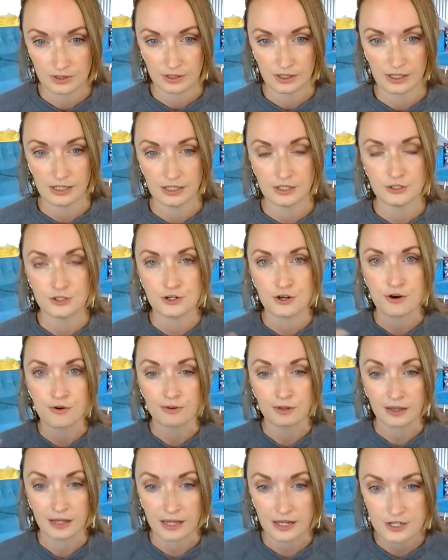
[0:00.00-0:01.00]
into your
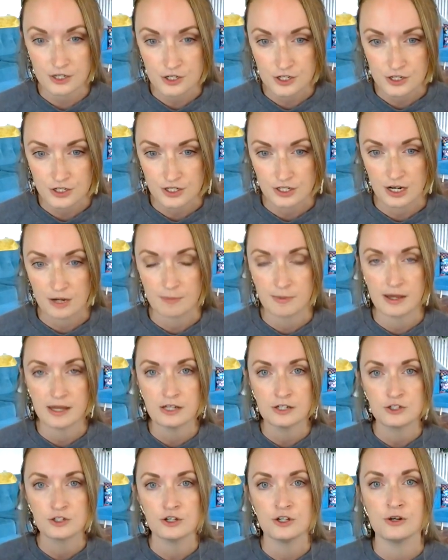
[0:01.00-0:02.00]
relationship,
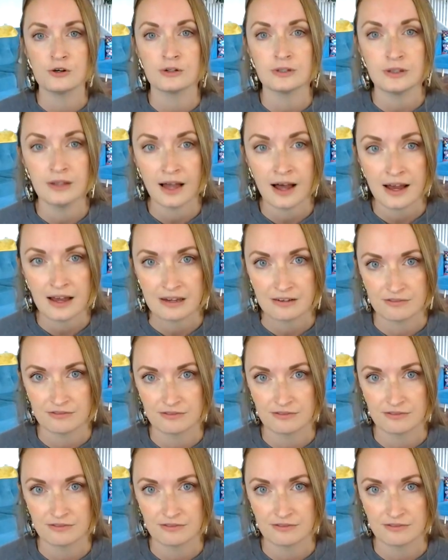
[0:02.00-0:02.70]
into your life.